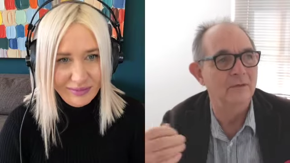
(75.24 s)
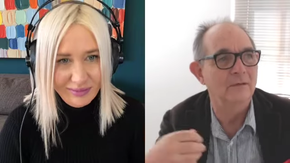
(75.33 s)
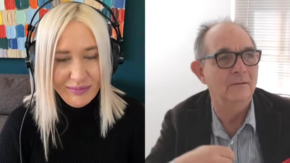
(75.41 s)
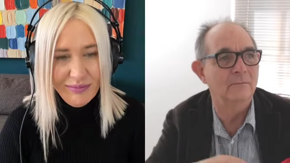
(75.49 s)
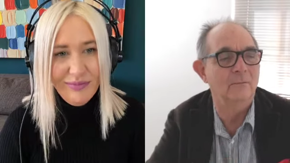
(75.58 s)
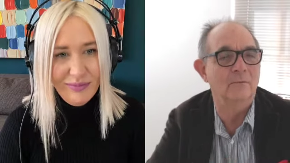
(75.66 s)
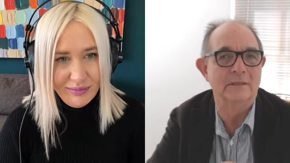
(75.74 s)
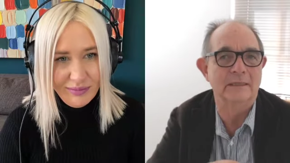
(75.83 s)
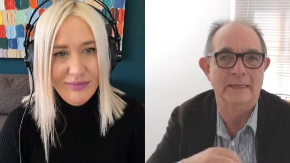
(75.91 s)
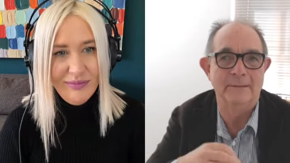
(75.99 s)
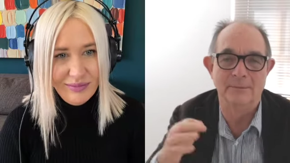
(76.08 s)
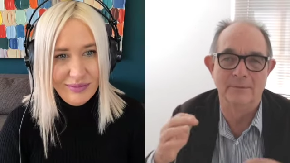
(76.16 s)
Speaker 1: more
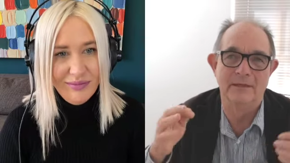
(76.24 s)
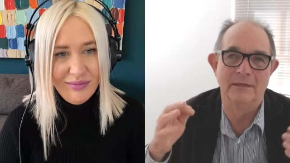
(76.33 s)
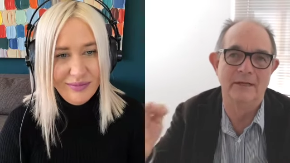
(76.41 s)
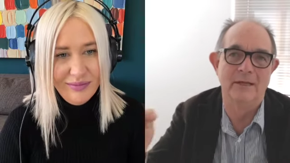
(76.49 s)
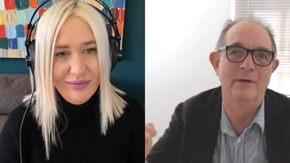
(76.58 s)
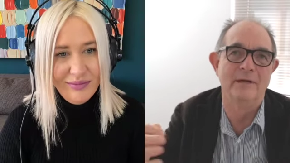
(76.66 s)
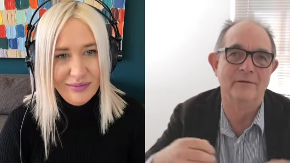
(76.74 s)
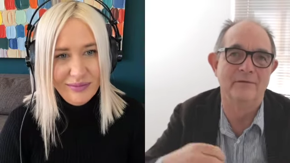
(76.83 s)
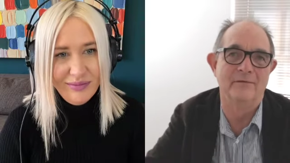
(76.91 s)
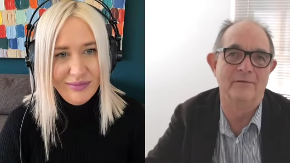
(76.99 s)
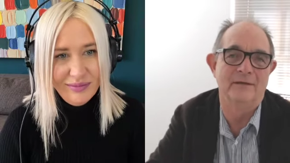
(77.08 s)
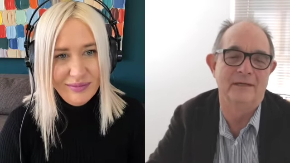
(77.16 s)
capable and knowing this
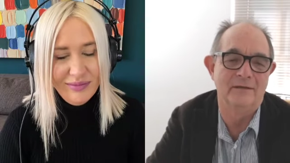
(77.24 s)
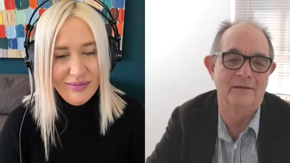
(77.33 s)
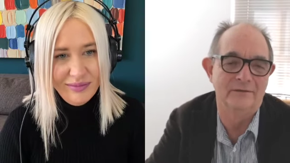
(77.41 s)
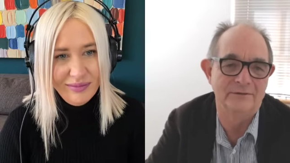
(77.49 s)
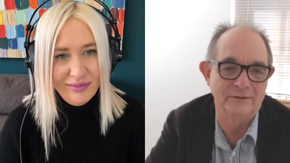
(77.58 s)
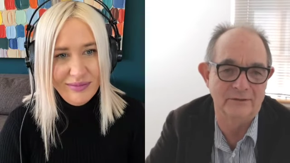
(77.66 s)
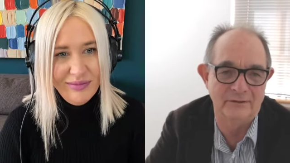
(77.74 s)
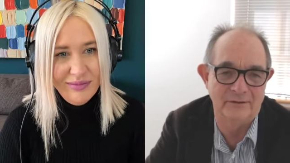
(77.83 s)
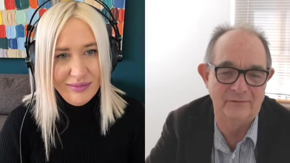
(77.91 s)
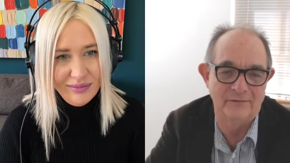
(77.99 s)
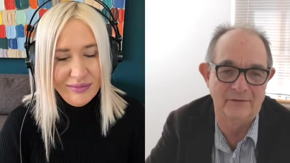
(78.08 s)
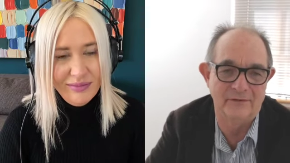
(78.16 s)
is an endless journey.
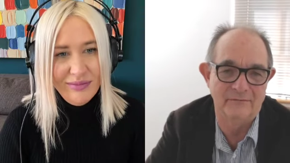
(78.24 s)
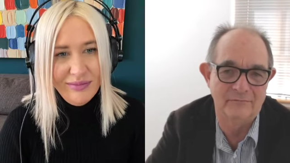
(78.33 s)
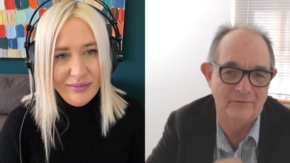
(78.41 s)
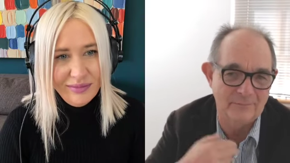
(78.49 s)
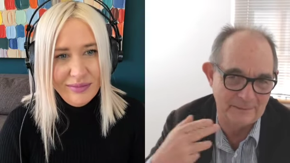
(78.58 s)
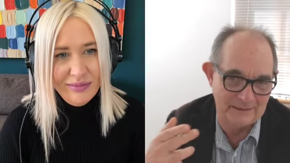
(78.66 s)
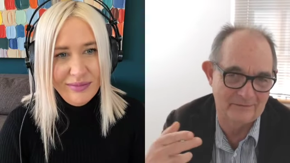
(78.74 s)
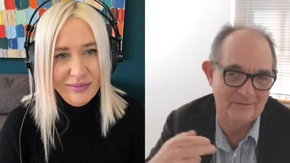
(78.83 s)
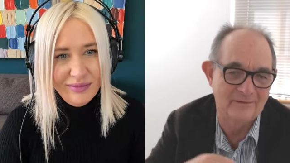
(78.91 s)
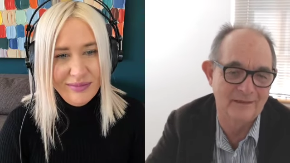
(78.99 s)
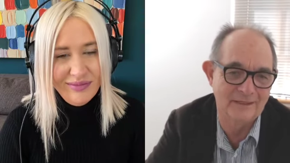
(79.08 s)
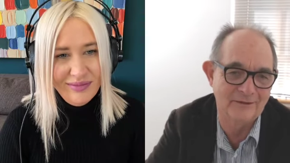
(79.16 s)
So, respect.
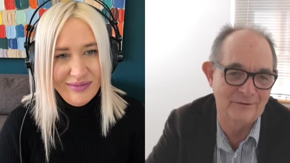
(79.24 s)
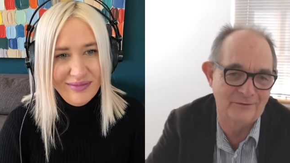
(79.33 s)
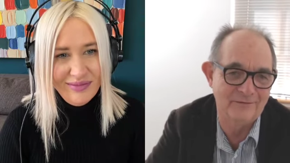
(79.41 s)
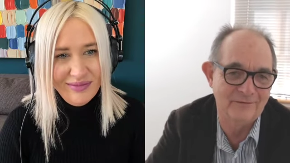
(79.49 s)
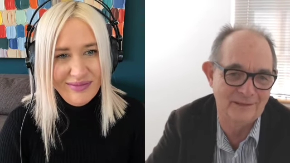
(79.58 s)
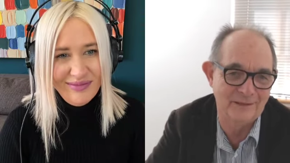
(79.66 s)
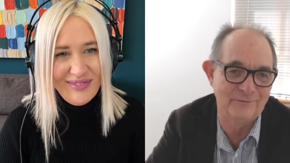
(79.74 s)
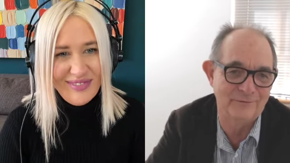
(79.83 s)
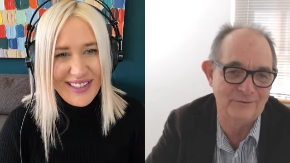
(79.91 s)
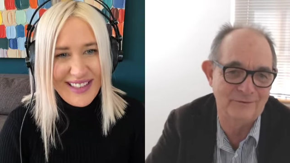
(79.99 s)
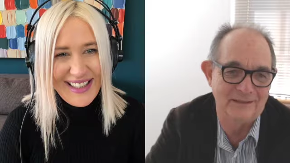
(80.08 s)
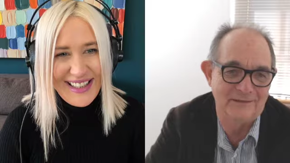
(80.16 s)
Thank you. Thank you for
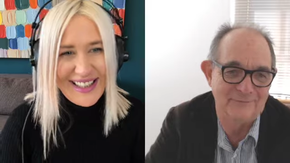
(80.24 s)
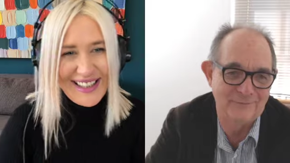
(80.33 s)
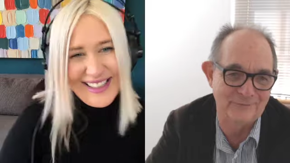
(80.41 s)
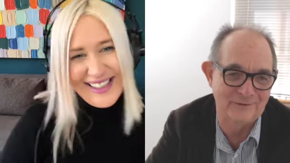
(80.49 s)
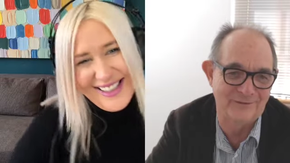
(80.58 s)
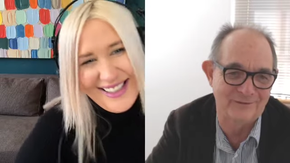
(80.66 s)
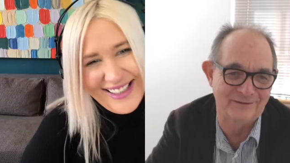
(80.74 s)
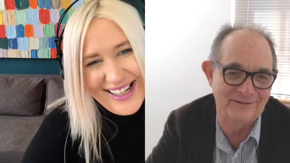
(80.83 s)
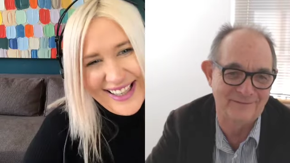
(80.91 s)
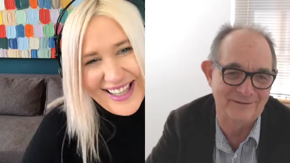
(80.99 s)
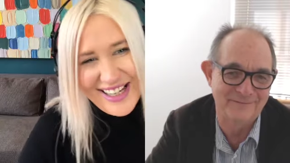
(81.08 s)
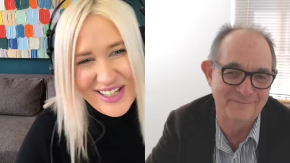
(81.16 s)
doing that and for trusting
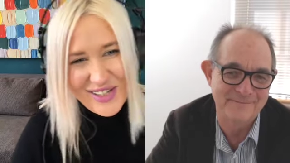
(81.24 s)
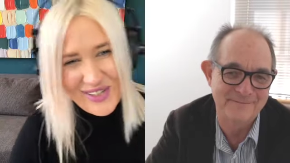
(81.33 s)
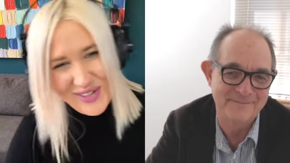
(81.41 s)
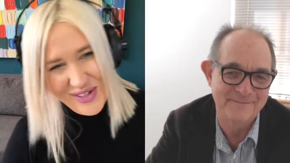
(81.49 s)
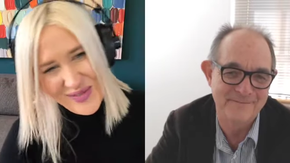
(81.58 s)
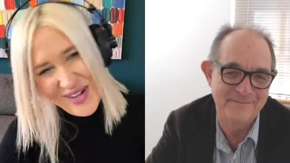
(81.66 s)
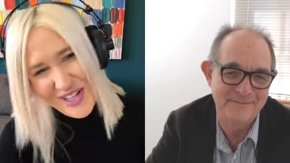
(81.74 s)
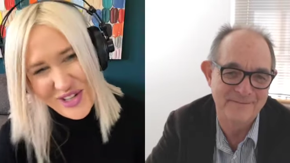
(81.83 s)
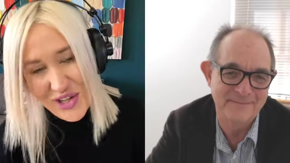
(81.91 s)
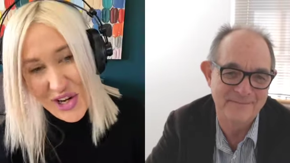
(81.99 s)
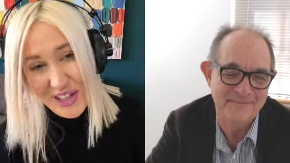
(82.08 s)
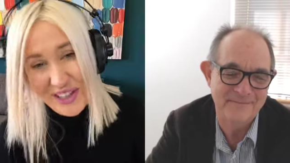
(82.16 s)
us.
Speaker 2: Thank you so
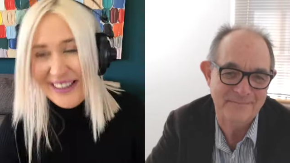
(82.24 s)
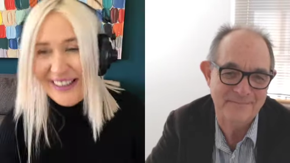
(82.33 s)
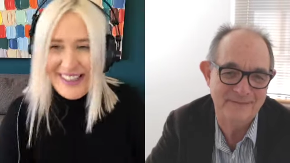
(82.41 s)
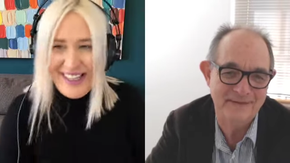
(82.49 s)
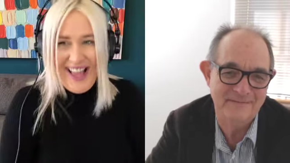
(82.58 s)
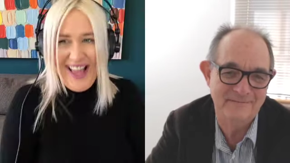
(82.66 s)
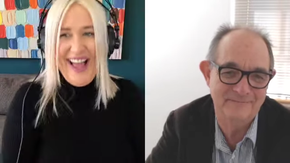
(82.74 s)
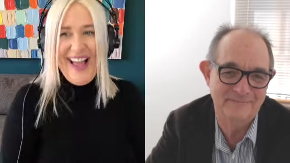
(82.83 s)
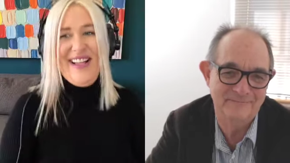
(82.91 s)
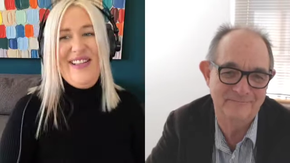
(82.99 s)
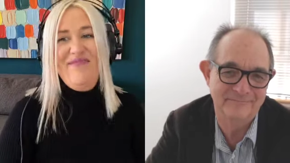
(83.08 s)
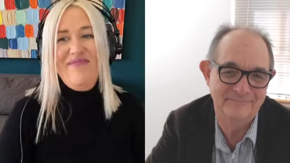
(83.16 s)
much, Jon.
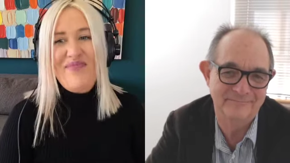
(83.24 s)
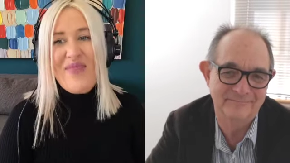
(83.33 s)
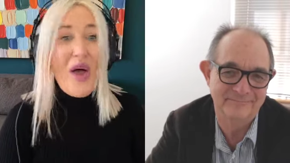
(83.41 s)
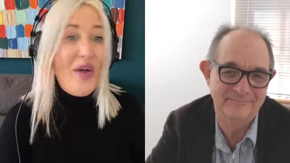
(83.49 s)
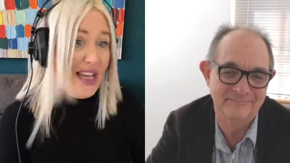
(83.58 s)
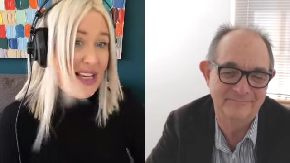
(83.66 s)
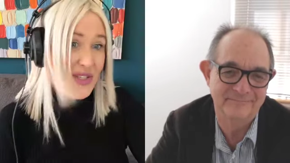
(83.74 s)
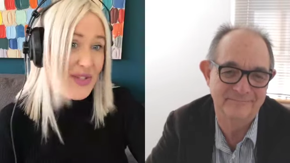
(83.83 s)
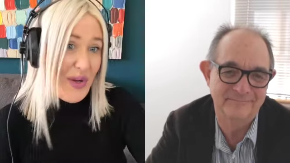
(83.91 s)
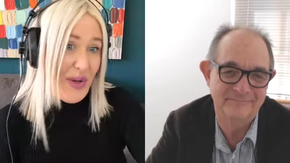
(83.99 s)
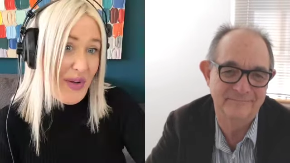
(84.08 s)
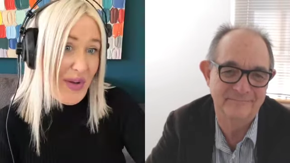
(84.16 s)
Um, okay,
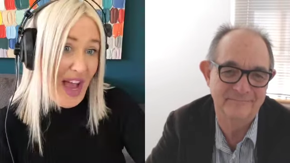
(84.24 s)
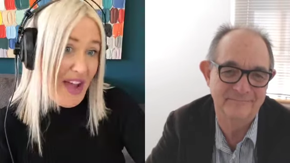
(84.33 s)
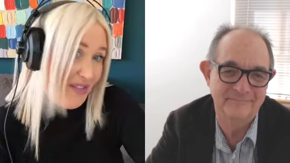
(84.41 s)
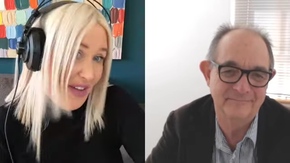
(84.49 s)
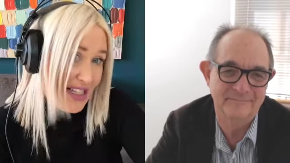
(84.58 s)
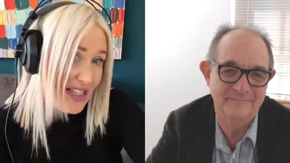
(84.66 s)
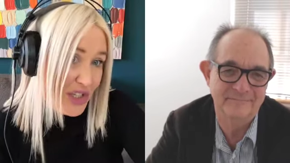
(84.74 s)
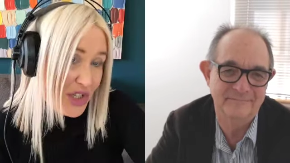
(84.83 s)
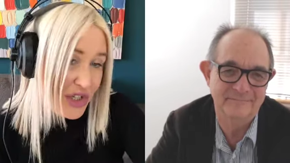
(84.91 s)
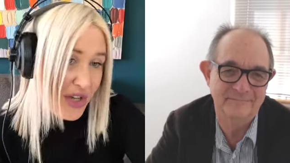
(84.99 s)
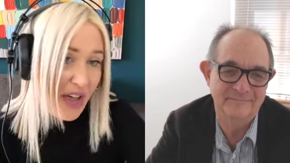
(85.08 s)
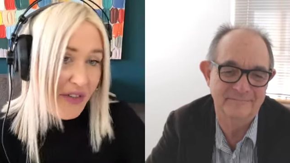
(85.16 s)
so I invited
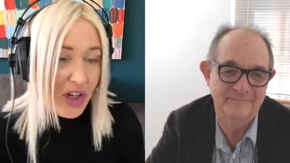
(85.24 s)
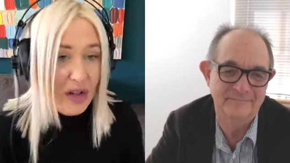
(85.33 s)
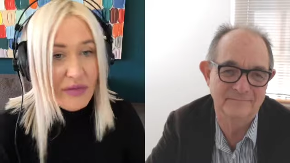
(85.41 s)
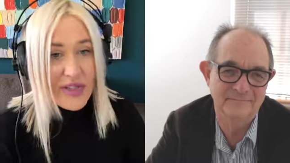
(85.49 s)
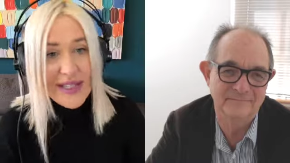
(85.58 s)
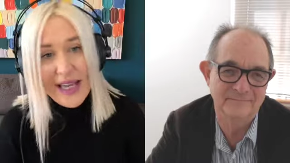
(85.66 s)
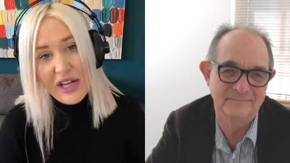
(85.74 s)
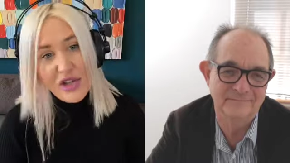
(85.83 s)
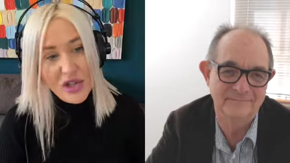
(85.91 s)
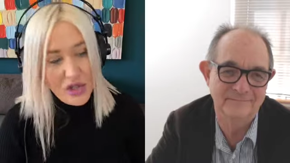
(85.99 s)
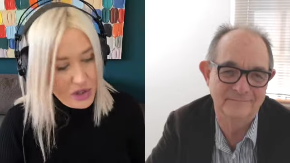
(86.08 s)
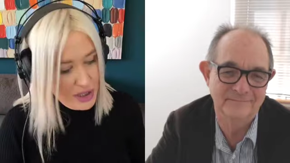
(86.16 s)
you to have a
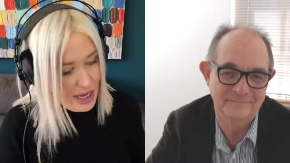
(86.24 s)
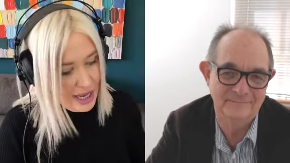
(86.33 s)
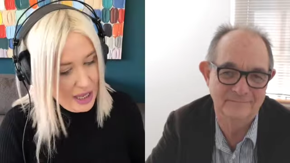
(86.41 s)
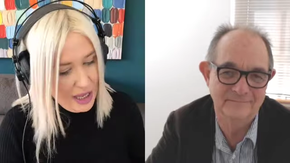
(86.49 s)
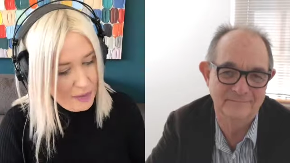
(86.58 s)
conversation today